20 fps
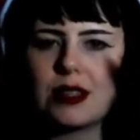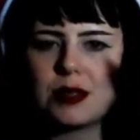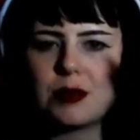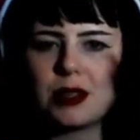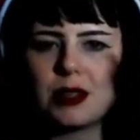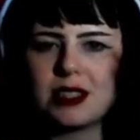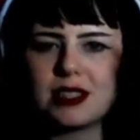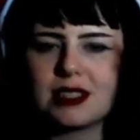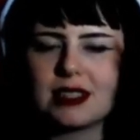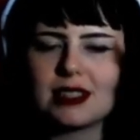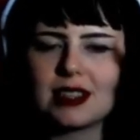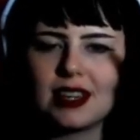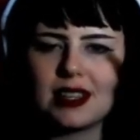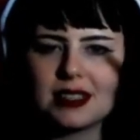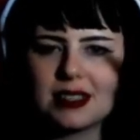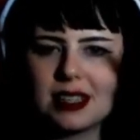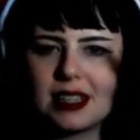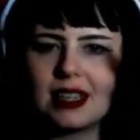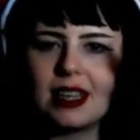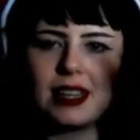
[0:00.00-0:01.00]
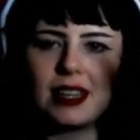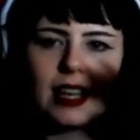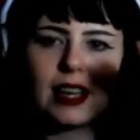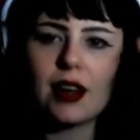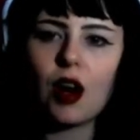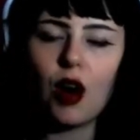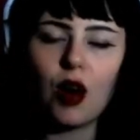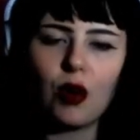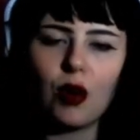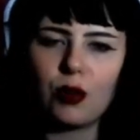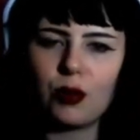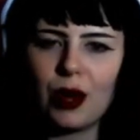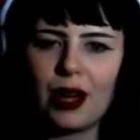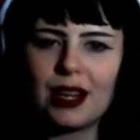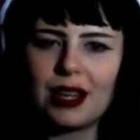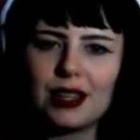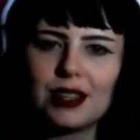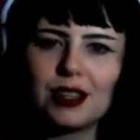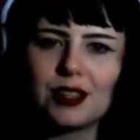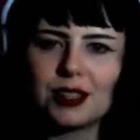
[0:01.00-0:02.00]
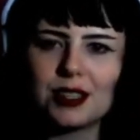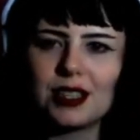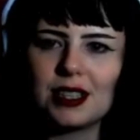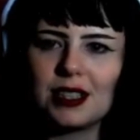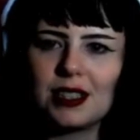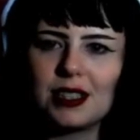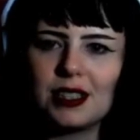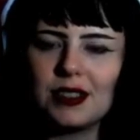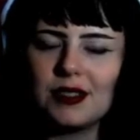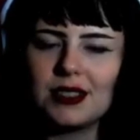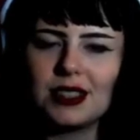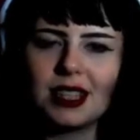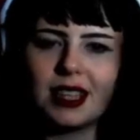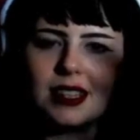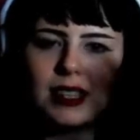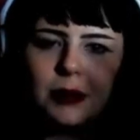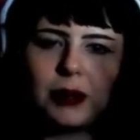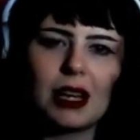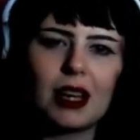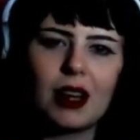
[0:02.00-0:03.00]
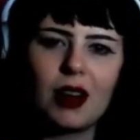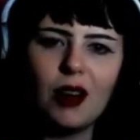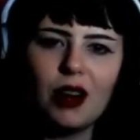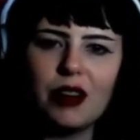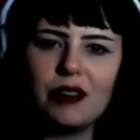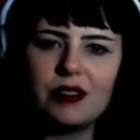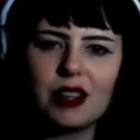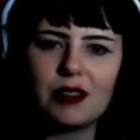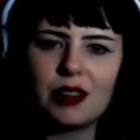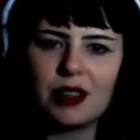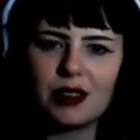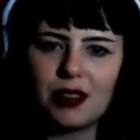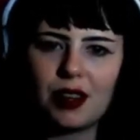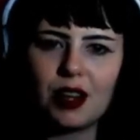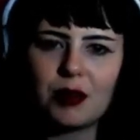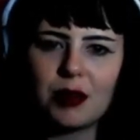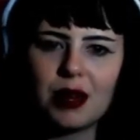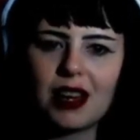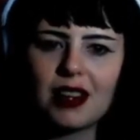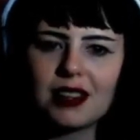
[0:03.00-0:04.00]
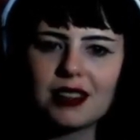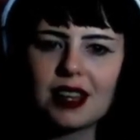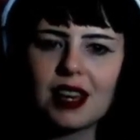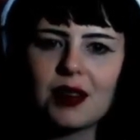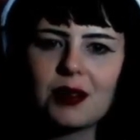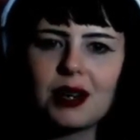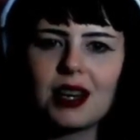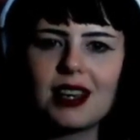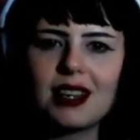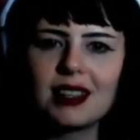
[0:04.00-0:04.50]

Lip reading: But discussing it, like already, there's things you've said that I'm like, oh, I've never thought about it that way.